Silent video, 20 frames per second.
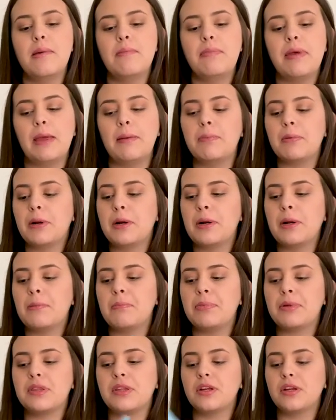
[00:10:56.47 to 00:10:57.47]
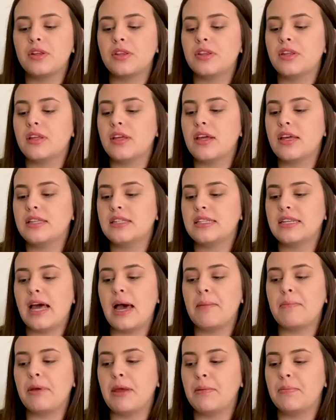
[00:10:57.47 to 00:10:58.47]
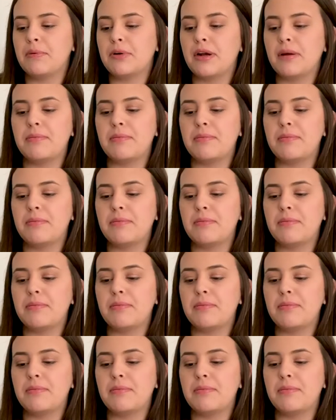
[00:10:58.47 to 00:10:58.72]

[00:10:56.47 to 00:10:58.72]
paper, but they're it's not paper.